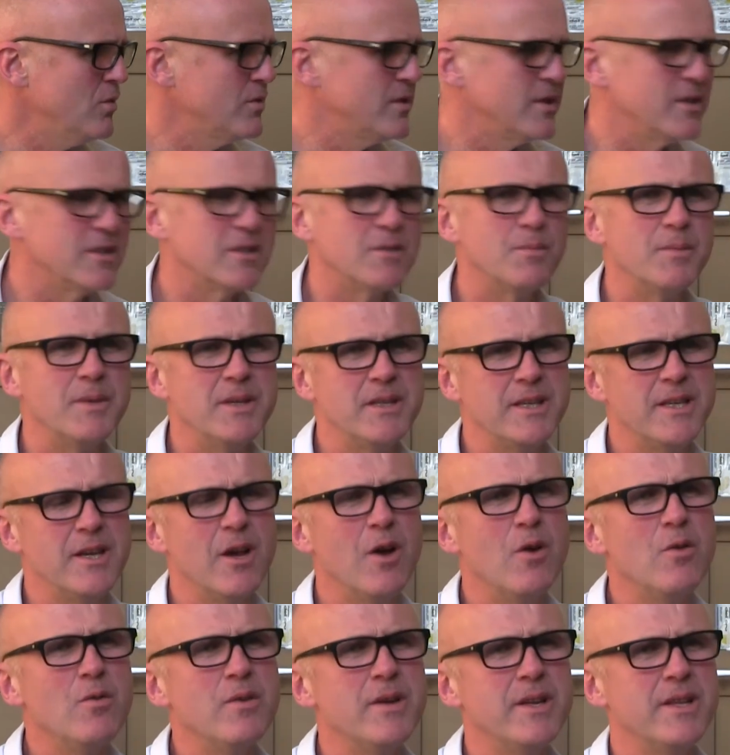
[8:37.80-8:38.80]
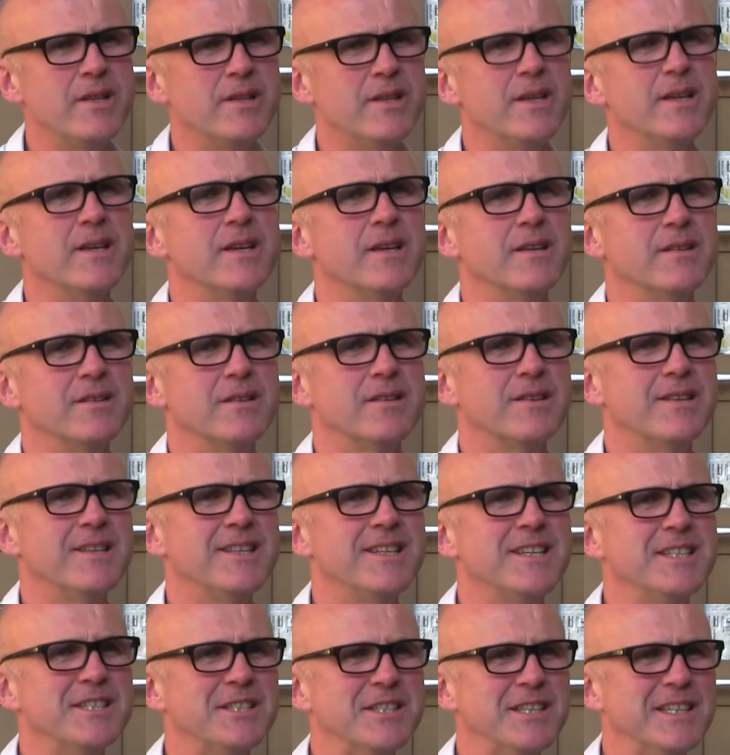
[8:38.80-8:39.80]
want it to be the only thing that
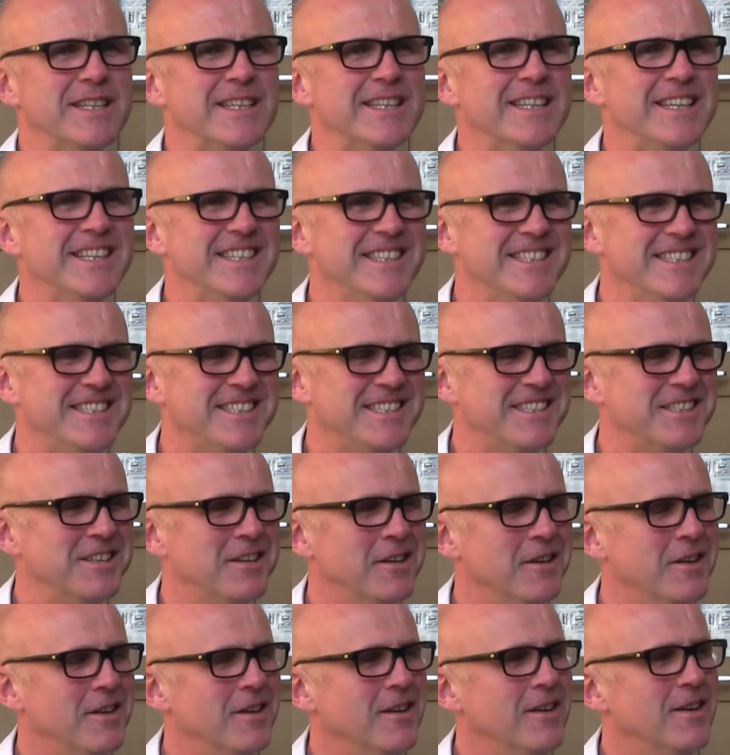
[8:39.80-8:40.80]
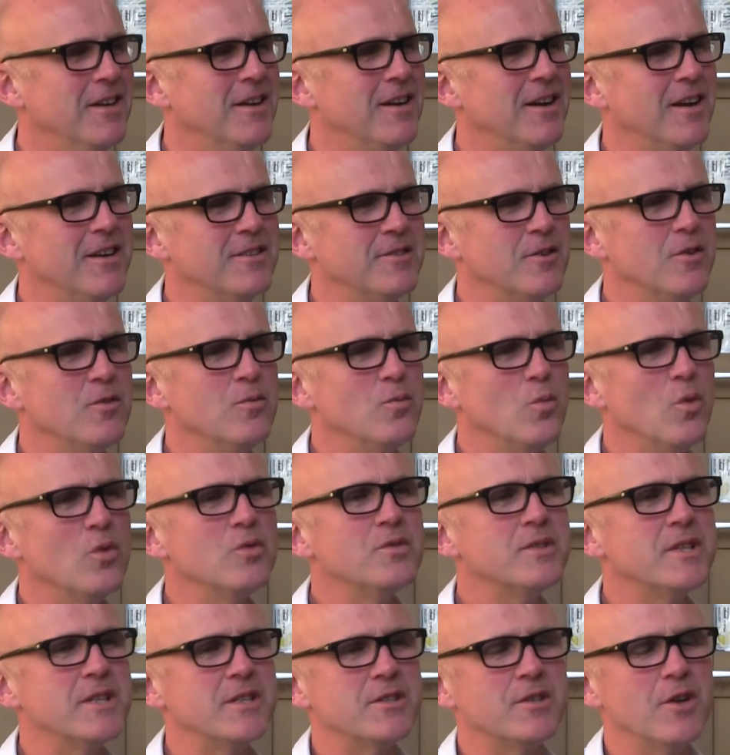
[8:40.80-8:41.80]
theatre is. I don't
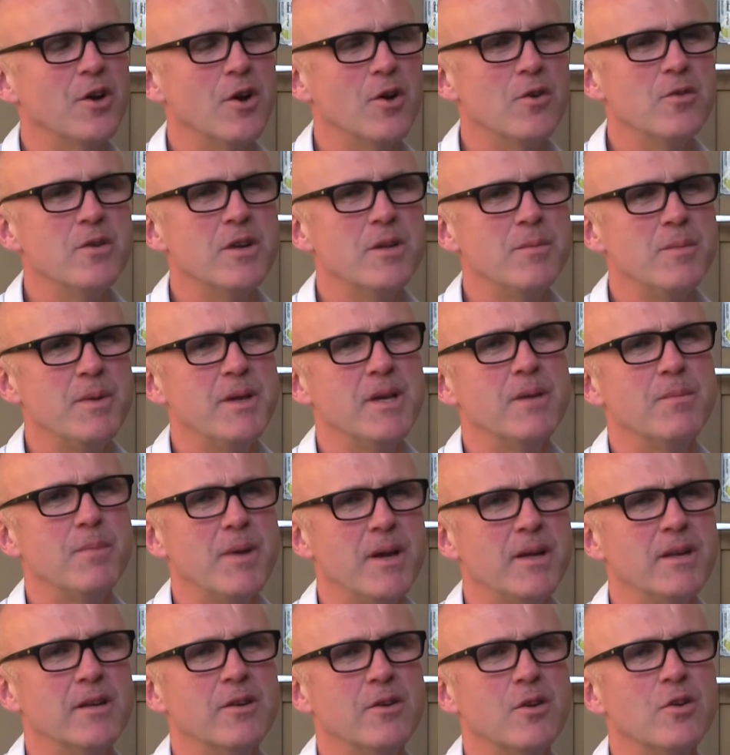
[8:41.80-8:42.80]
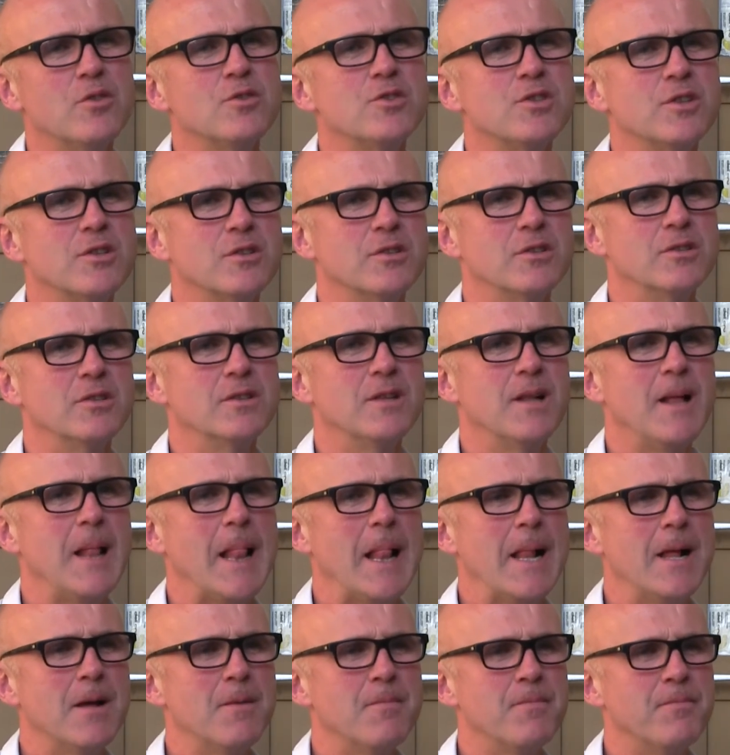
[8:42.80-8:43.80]
want it to only be a pedagogical
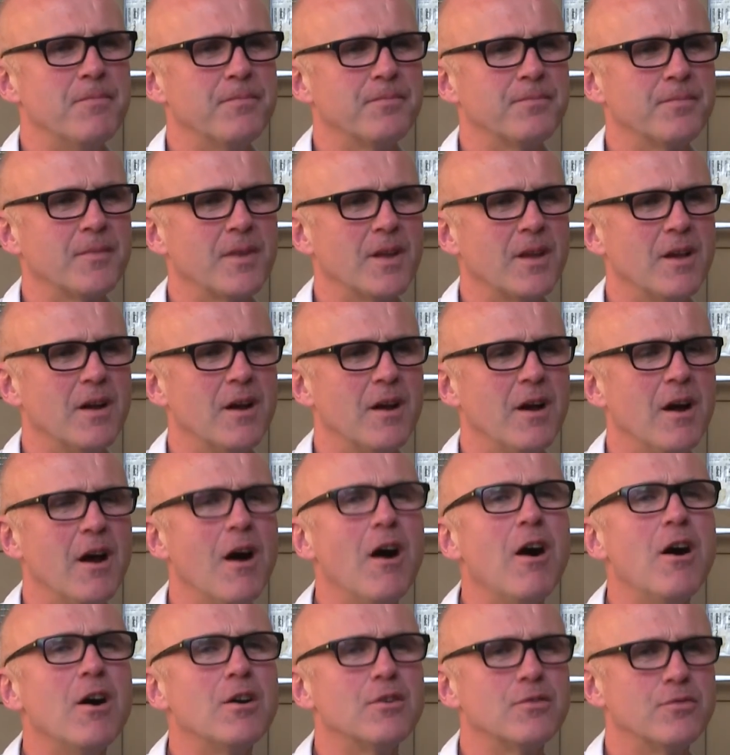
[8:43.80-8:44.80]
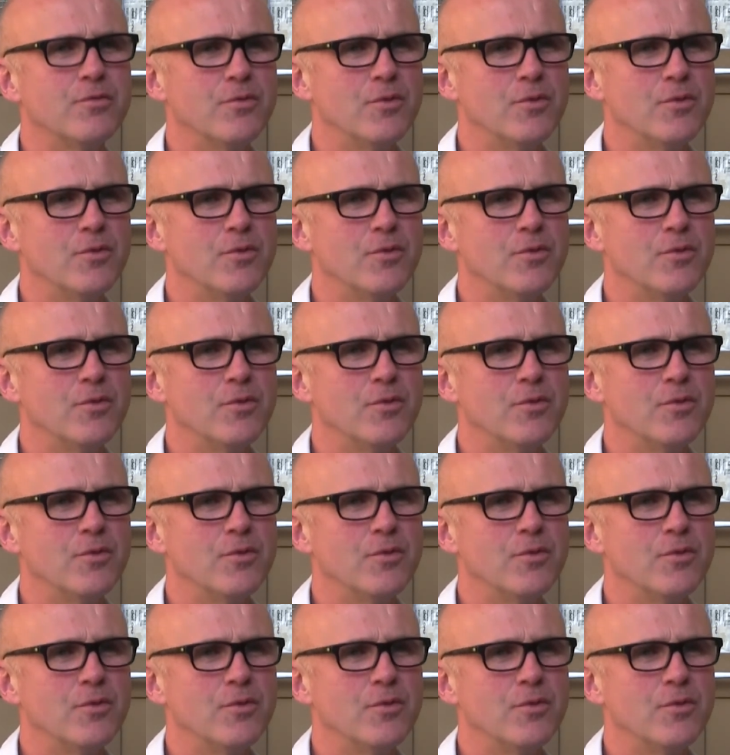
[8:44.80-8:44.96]
art